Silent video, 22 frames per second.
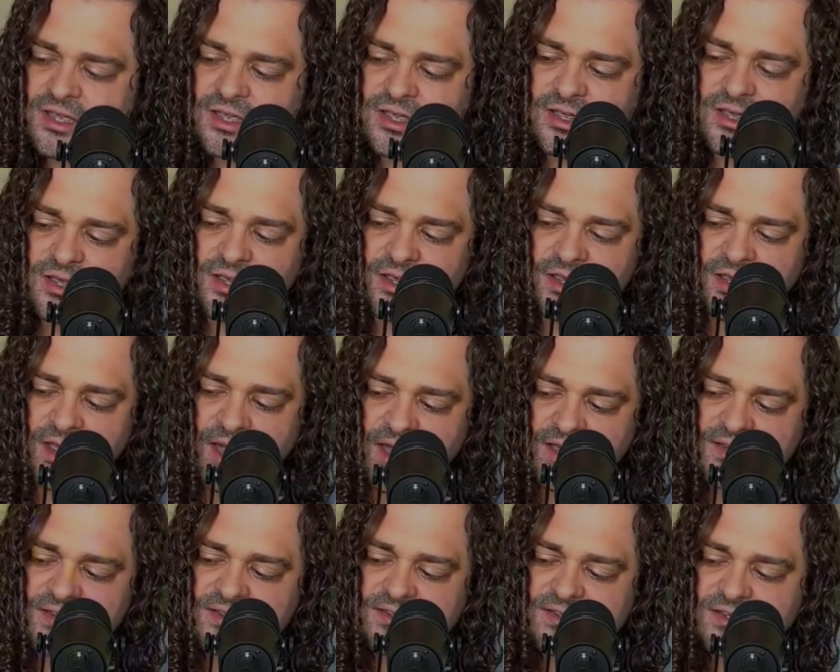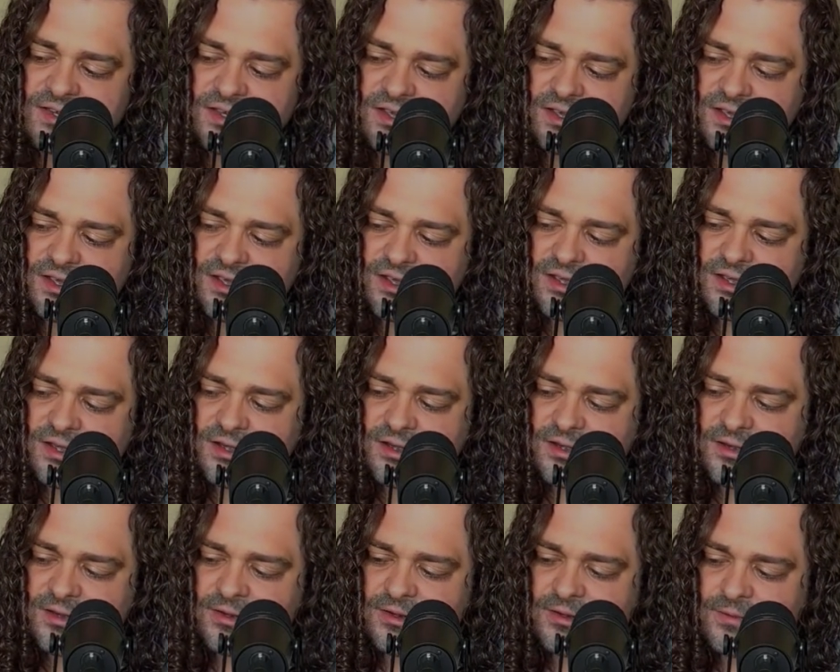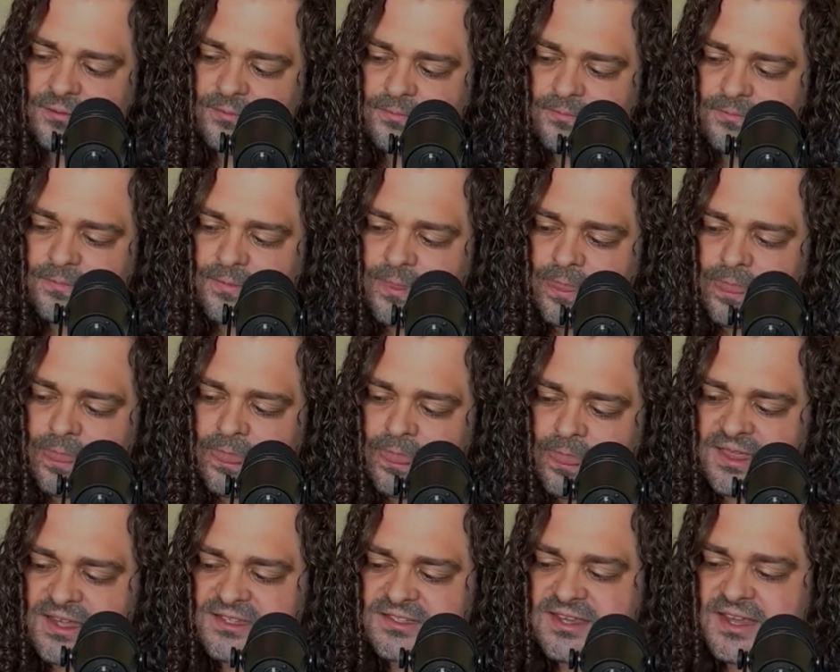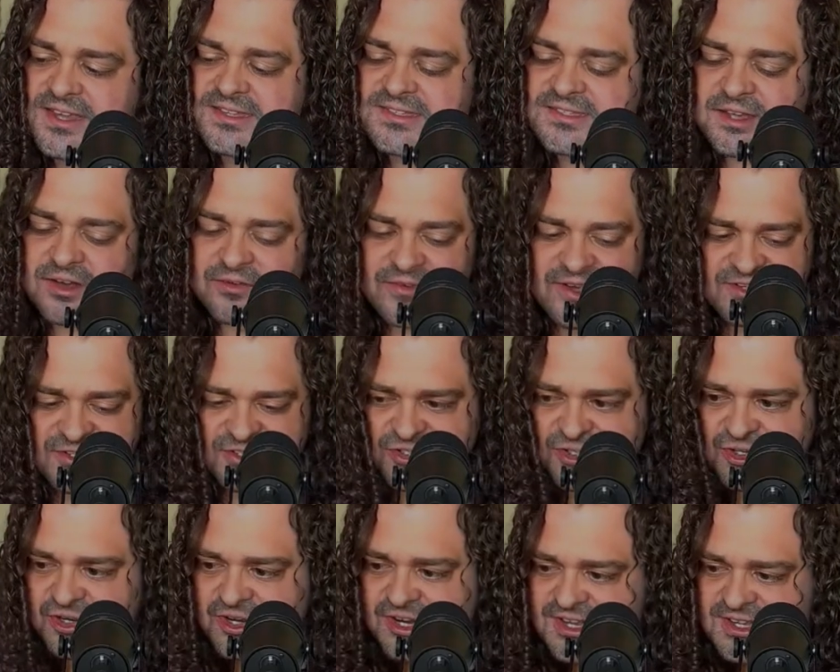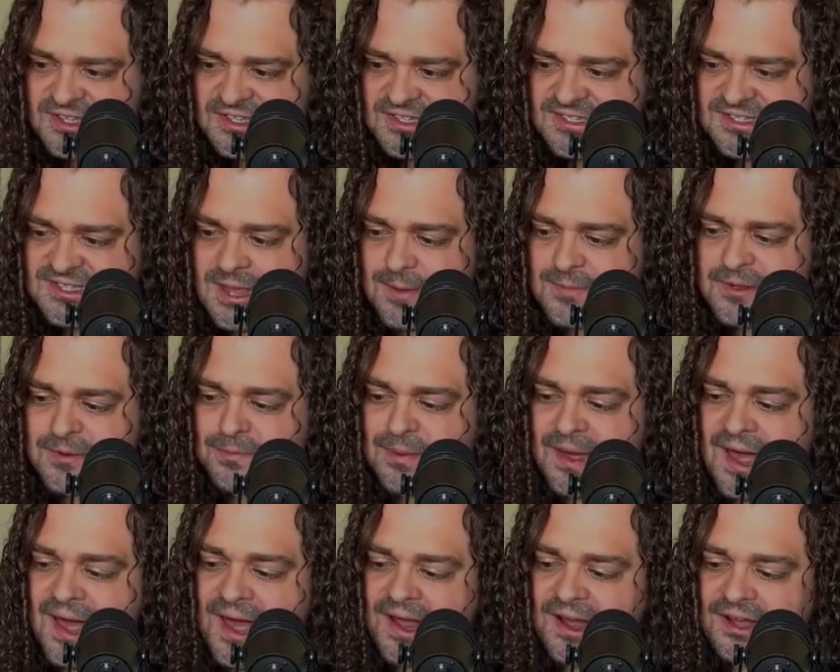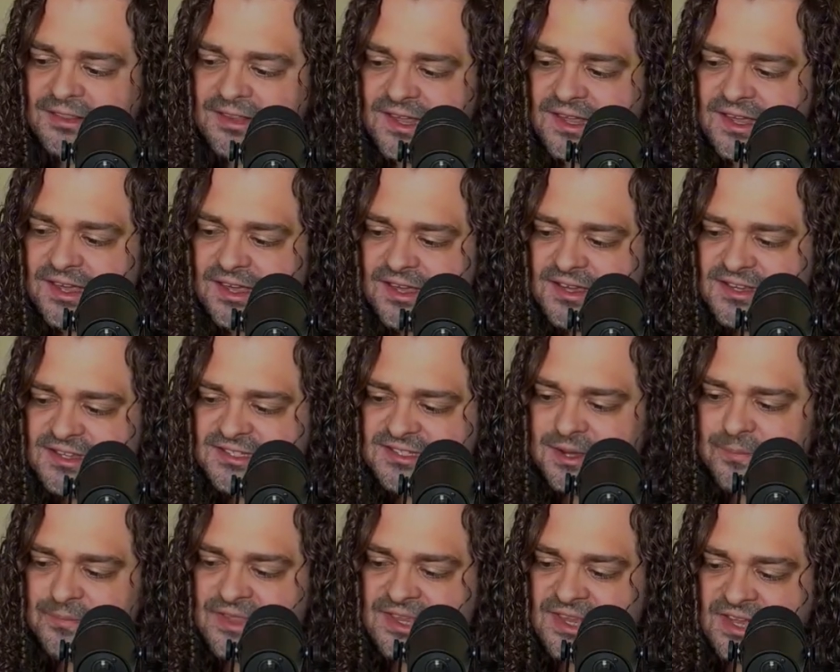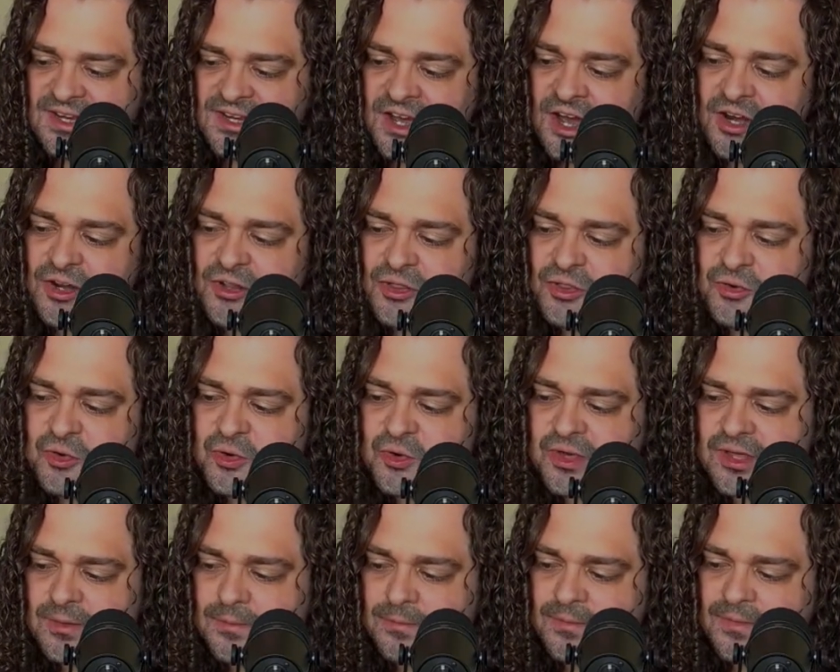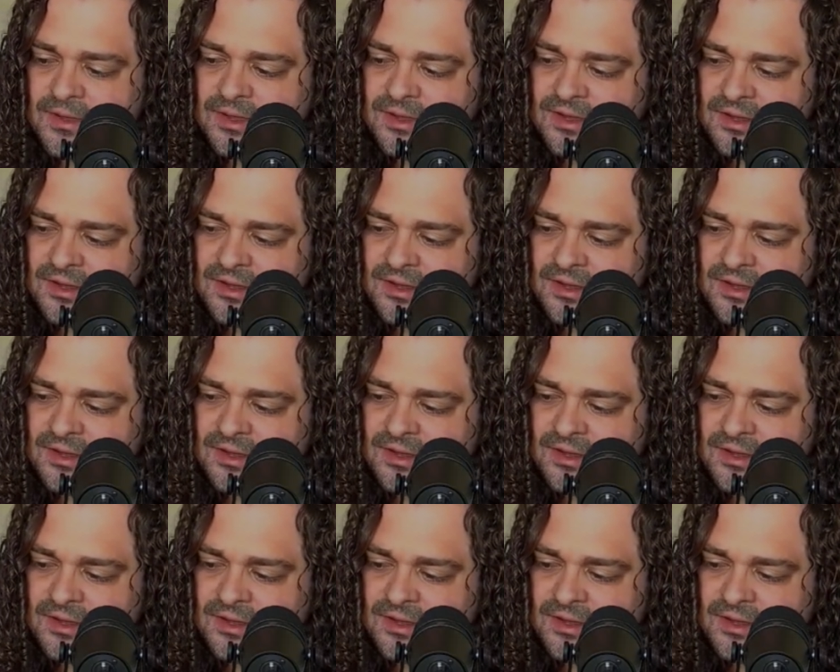Yes. They say Sylvester stepped back like something had cut through him,